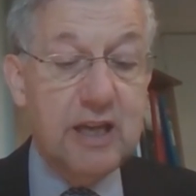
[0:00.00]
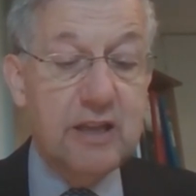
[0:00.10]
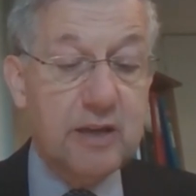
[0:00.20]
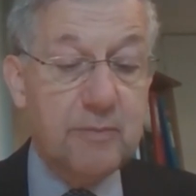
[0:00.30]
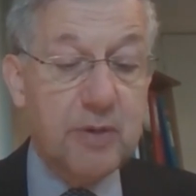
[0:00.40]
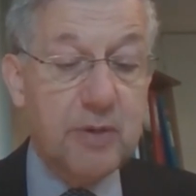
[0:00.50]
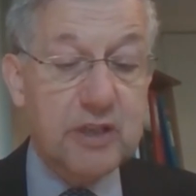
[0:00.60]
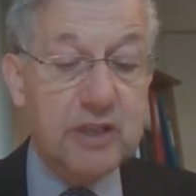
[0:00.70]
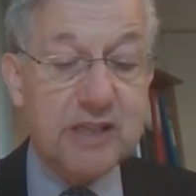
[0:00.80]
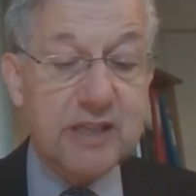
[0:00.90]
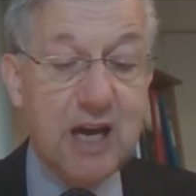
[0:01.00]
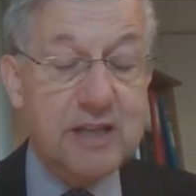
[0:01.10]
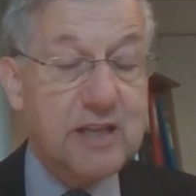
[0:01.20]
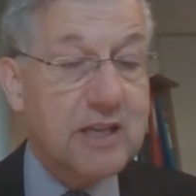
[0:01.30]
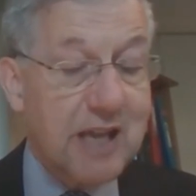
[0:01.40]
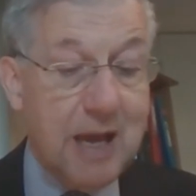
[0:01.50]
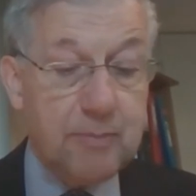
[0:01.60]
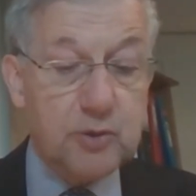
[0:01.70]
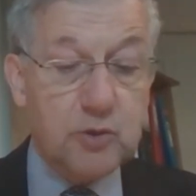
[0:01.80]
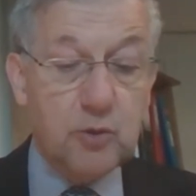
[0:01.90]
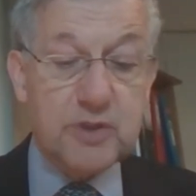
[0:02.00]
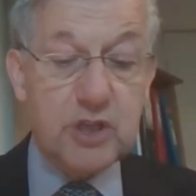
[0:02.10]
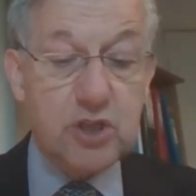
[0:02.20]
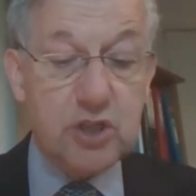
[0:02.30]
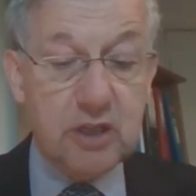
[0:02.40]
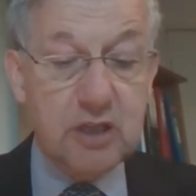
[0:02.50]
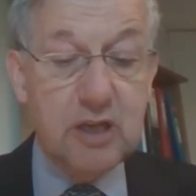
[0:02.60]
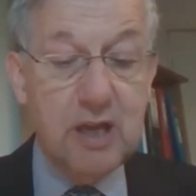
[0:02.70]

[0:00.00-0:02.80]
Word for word: in the building society's capital position